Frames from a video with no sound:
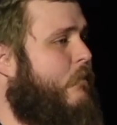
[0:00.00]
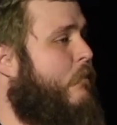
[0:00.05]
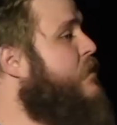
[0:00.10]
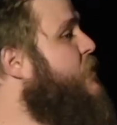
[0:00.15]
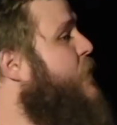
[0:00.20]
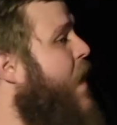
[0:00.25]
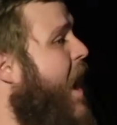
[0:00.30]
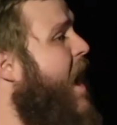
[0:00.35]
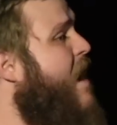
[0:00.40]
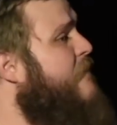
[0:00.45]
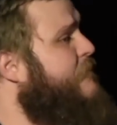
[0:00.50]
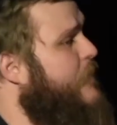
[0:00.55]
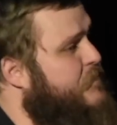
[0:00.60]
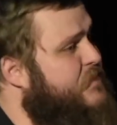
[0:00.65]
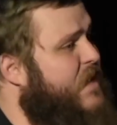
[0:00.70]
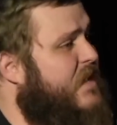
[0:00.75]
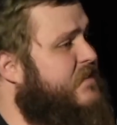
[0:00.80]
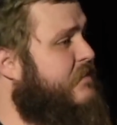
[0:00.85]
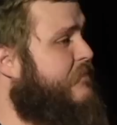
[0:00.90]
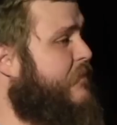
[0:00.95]
When you have
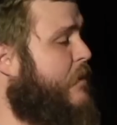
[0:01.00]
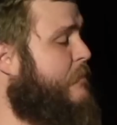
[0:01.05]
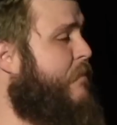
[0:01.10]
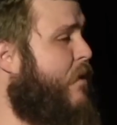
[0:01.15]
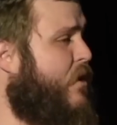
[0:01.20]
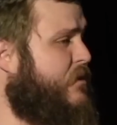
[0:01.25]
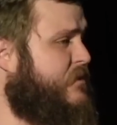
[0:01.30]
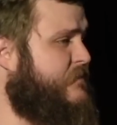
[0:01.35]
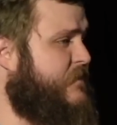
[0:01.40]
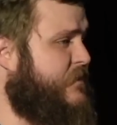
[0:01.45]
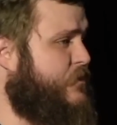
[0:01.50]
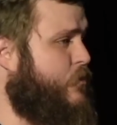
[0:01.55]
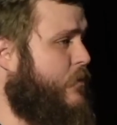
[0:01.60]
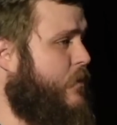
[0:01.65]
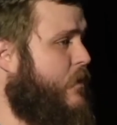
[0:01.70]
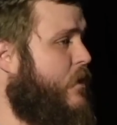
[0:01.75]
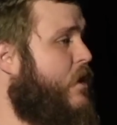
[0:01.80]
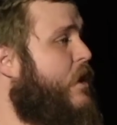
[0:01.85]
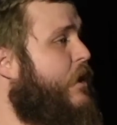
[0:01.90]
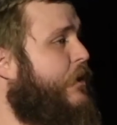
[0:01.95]
obsessive compulsive
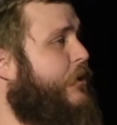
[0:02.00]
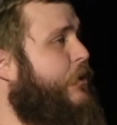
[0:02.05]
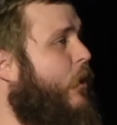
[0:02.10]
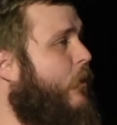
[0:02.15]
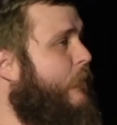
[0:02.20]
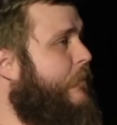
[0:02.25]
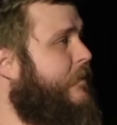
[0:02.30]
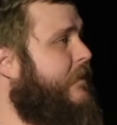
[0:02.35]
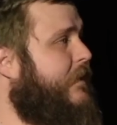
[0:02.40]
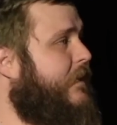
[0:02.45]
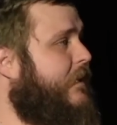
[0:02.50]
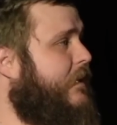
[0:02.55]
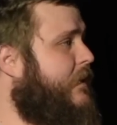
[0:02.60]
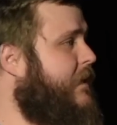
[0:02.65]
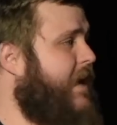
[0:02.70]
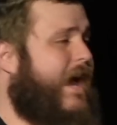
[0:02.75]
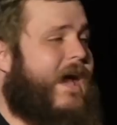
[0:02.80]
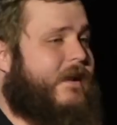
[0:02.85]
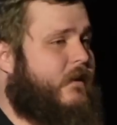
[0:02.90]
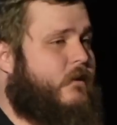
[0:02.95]
disorder, you don't really
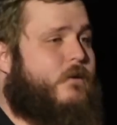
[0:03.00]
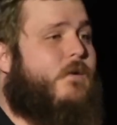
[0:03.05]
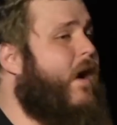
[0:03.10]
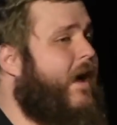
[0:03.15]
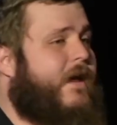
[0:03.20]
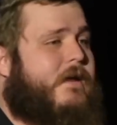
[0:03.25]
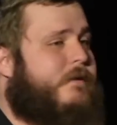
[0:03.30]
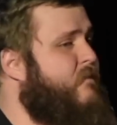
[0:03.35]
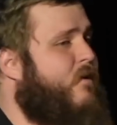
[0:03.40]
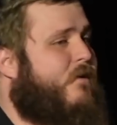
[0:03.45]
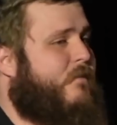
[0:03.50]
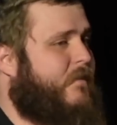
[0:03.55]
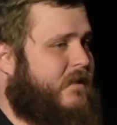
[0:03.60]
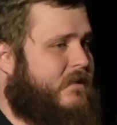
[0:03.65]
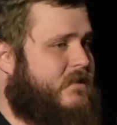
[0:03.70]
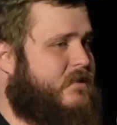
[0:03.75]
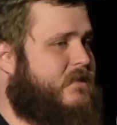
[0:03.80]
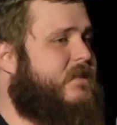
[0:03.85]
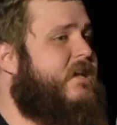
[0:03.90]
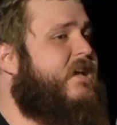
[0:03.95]
get quiet
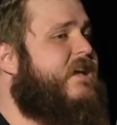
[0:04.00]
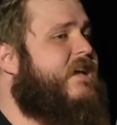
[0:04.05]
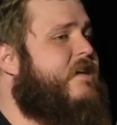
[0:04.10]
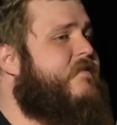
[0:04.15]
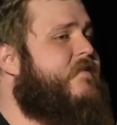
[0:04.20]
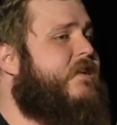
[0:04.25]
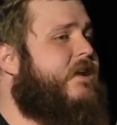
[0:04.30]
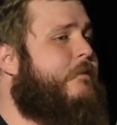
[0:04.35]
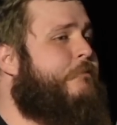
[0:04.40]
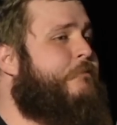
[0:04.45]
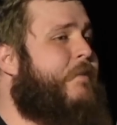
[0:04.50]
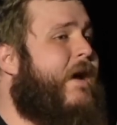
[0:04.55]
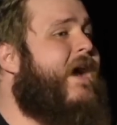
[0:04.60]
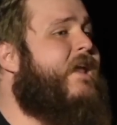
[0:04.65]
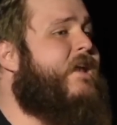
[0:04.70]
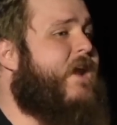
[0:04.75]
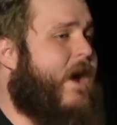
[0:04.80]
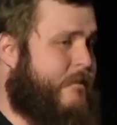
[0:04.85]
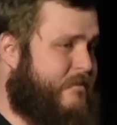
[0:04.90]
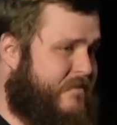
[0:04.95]
moments. Even in
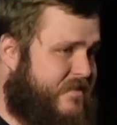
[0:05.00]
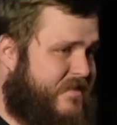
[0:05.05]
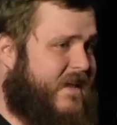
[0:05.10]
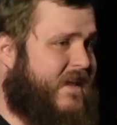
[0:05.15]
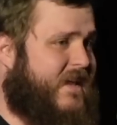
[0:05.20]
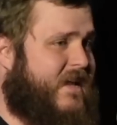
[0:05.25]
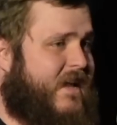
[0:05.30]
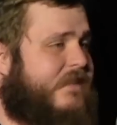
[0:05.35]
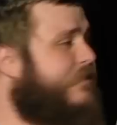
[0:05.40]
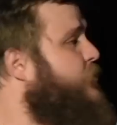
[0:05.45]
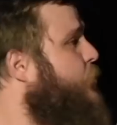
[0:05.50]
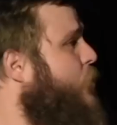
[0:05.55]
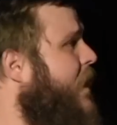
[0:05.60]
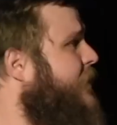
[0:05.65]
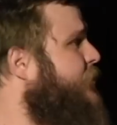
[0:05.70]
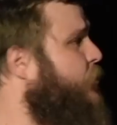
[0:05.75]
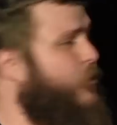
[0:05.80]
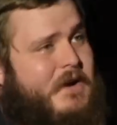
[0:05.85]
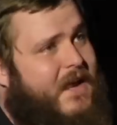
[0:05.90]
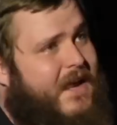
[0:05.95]
bed, I'm thinking, the
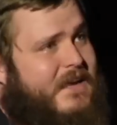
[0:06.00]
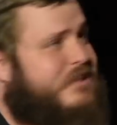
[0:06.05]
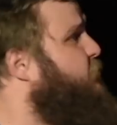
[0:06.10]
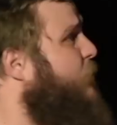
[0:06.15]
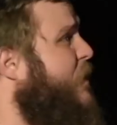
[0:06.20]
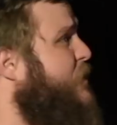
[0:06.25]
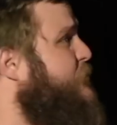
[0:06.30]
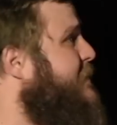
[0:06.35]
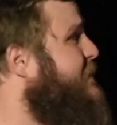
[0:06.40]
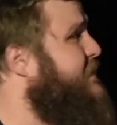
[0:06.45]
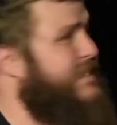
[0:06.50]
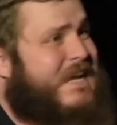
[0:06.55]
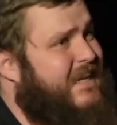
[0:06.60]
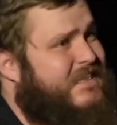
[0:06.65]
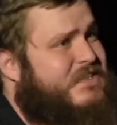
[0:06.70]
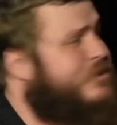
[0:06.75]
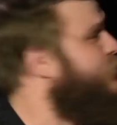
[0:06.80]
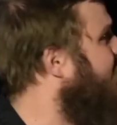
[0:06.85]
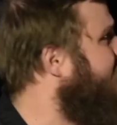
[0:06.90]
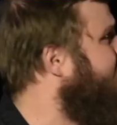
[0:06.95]
doctor yes, the watchman's
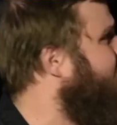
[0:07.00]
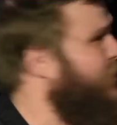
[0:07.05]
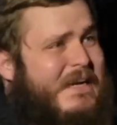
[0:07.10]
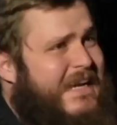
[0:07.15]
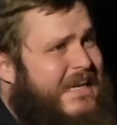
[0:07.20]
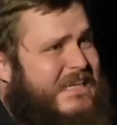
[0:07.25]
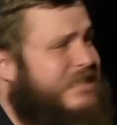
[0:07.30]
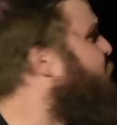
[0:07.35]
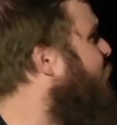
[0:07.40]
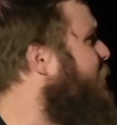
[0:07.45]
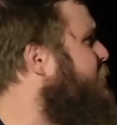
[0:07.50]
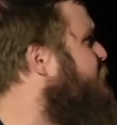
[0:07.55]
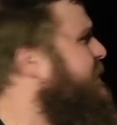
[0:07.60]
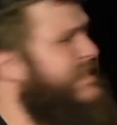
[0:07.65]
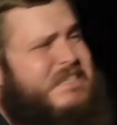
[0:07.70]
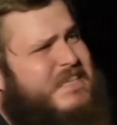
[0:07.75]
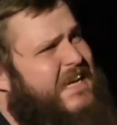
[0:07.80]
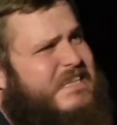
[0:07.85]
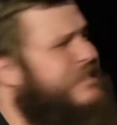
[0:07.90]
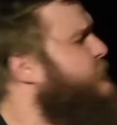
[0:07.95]
yes, the doctor yes, the
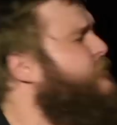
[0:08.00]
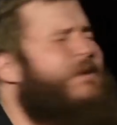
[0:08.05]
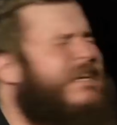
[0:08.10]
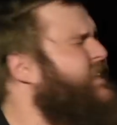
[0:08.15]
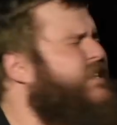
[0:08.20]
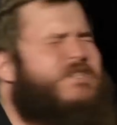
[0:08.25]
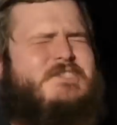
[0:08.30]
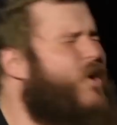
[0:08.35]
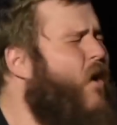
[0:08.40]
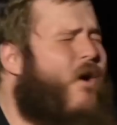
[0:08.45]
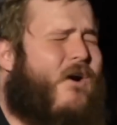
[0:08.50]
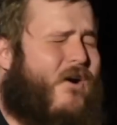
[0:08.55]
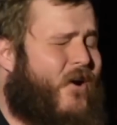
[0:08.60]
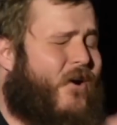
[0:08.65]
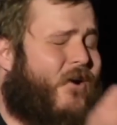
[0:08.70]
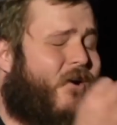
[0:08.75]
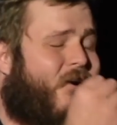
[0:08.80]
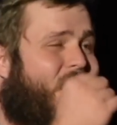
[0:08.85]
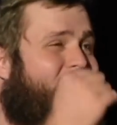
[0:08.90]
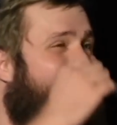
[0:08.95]
watchman's yes. And when I saw
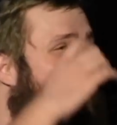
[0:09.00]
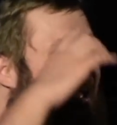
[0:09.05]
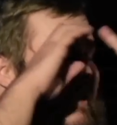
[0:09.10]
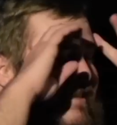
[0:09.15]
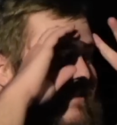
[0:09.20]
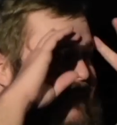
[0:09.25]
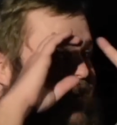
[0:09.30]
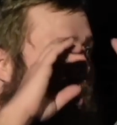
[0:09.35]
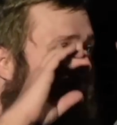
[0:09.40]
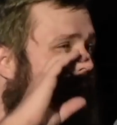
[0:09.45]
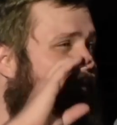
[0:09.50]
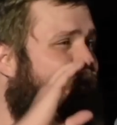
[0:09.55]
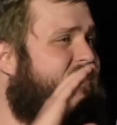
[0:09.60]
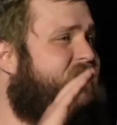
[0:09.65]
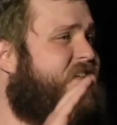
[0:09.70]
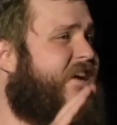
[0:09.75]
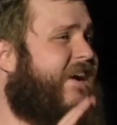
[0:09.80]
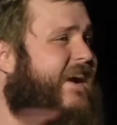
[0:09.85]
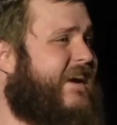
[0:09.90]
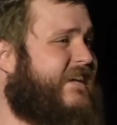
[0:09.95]
her, the only
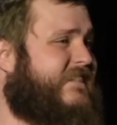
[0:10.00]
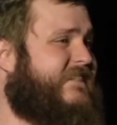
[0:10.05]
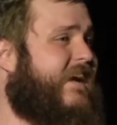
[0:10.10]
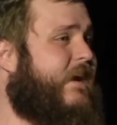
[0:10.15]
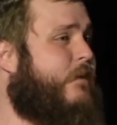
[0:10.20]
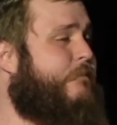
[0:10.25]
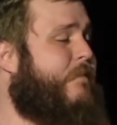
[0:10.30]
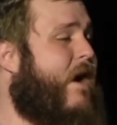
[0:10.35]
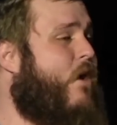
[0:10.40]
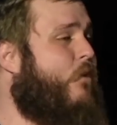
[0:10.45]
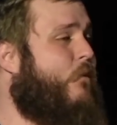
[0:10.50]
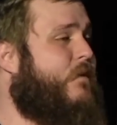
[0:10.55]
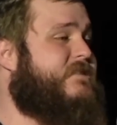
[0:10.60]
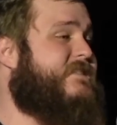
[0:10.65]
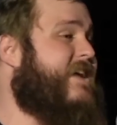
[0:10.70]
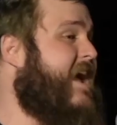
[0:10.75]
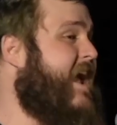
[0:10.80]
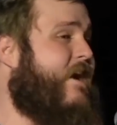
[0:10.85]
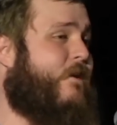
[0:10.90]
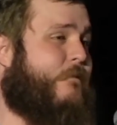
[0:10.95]
thing I could think about
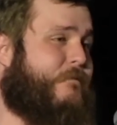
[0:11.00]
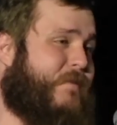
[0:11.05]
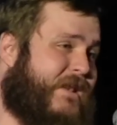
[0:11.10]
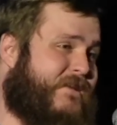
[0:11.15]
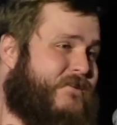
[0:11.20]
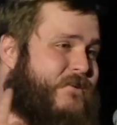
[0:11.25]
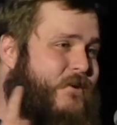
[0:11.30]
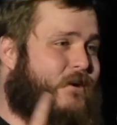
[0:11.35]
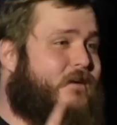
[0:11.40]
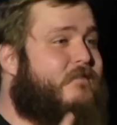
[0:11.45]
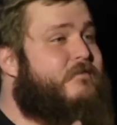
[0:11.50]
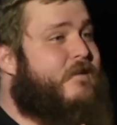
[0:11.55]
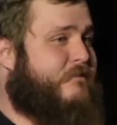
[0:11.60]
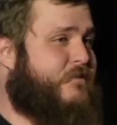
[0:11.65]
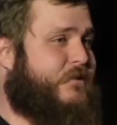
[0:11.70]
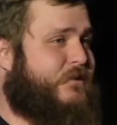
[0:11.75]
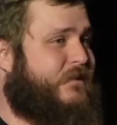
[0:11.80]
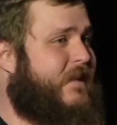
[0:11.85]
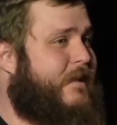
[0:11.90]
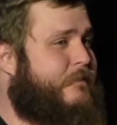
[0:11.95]
was the hairpin curve
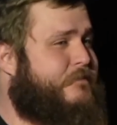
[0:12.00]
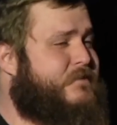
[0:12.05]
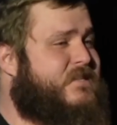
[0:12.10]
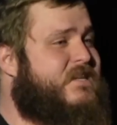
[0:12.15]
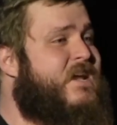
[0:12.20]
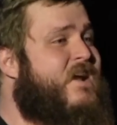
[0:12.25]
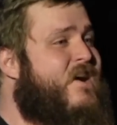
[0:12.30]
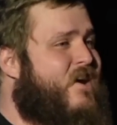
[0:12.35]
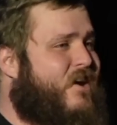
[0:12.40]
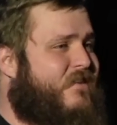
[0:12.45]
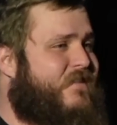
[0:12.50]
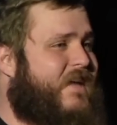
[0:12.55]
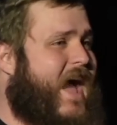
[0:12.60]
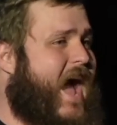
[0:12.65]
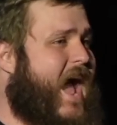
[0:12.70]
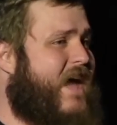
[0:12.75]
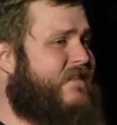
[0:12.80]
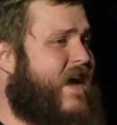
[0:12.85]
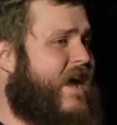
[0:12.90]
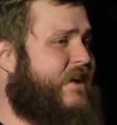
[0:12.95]
of her lips, or the
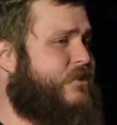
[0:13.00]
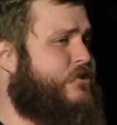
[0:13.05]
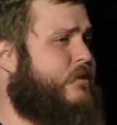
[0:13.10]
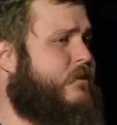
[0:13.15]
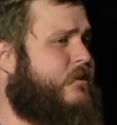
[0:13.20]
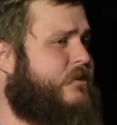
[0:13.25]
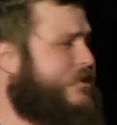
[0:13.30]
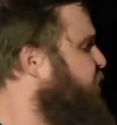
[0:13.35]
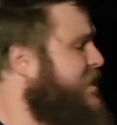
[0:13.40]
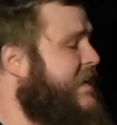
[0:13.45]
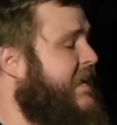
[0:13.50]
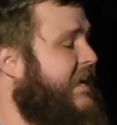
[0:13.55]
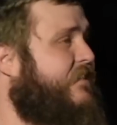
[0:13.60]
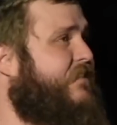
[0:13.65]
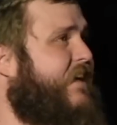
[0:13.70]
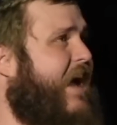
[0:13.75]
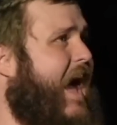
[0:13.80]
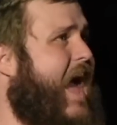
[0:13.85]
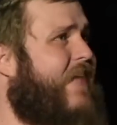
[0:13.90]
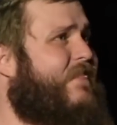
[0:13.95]
eyelash on her
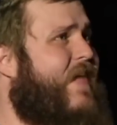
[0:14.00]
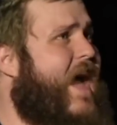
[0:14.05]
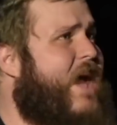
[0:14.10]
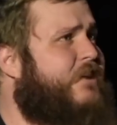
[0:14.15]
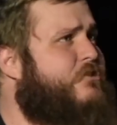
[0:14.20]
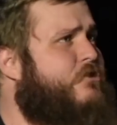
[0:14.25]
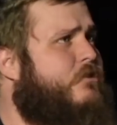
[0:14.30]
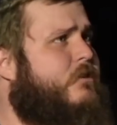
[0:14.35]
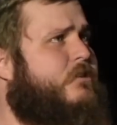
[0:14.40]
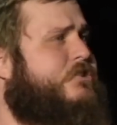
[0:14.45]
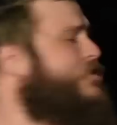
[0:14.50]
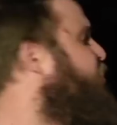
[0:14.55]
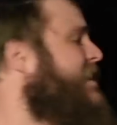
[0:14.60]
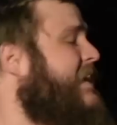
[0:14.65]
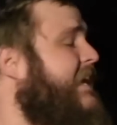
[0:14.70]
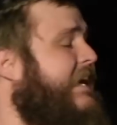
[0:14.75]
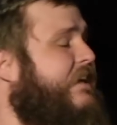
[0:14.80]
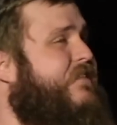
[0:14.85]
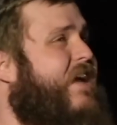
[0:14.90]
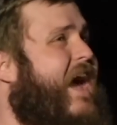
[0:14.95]
cheek, the eyelash on her
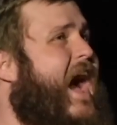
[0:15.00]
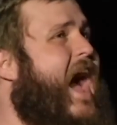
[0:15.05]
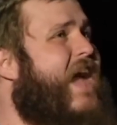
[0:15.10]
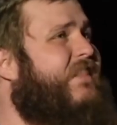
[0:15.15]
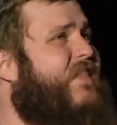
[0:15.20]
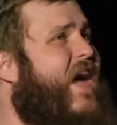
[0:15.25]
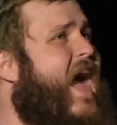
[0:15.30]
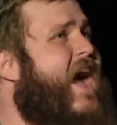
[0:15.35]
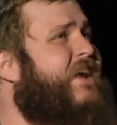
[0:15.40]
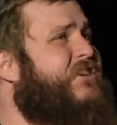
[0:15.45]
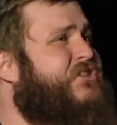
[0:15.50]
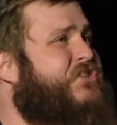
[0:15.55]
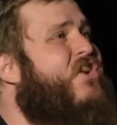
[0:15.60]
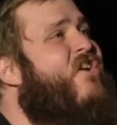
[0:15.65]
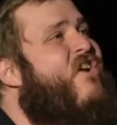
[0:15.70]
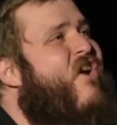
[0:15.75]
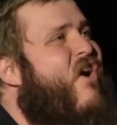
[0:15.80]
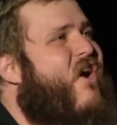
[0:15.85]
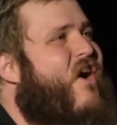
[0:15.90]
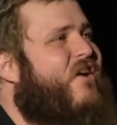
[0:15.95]
cheek, the
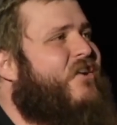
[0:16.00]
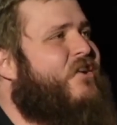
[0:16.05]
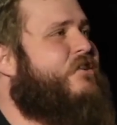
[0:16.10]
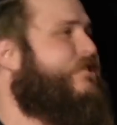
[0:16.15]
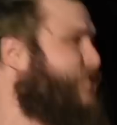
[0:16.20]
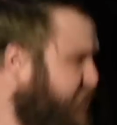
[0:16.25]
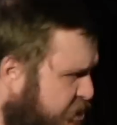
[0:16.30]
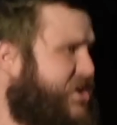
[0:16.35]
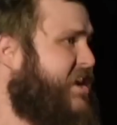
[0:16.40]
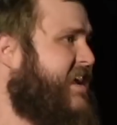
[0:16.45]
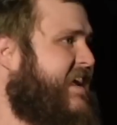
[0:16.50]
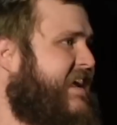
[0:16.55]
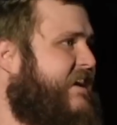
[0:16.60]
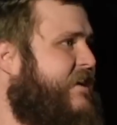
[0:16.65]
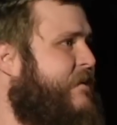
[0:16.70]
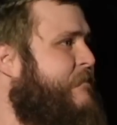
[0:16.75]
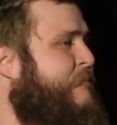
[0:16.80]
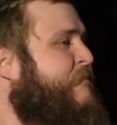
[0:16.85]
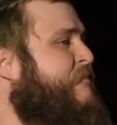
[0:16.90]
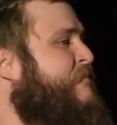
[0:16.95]
eyelash on her
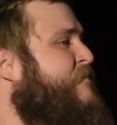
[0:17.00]
cheek.